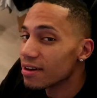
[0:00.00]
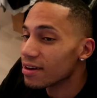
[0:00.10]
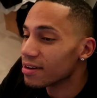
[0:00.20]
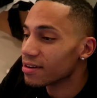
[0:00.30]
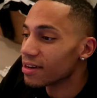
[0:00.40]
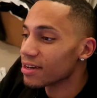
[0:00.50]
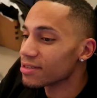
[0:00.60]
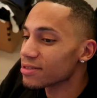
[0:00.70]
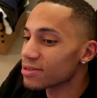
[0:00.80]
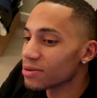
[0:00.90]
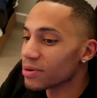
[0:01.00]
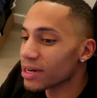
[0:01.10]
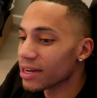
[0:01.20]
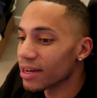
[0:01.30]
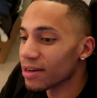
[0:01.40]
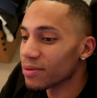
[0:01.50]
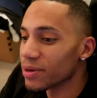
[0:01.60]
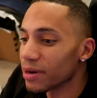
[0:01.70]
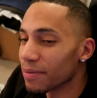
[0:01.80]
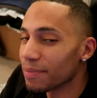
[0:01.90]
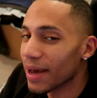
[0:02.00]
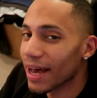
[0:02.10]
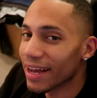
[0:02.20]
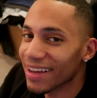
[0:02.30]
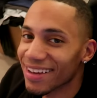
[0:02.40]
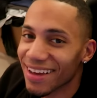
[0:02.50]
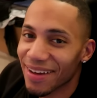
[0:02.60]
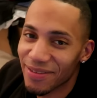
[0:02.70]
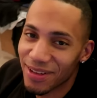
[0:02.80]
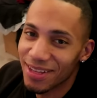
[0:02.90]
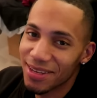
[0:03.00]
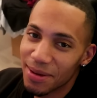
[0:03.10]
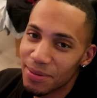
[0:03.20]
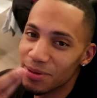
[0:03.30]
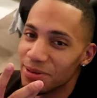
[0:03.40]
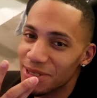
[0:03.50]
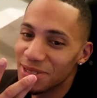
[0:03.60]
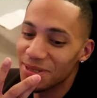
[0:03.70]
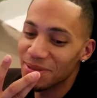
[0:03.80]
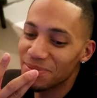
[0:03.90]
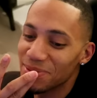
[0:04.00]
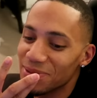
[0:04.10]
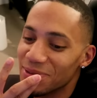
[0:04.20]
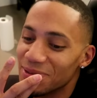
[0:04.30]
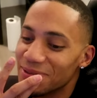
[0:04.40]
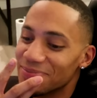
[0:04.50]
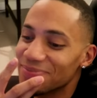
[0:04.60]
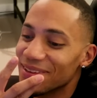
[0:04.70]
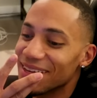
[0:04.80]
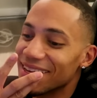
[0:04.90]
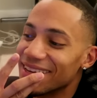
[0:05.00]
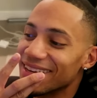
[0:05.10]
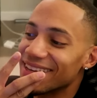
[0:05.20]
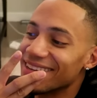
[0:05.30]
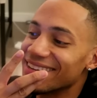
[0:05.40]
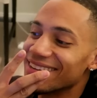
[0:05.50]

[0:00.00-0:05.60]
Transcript: Alright guys, so right now we are back after the W we just took in pool, and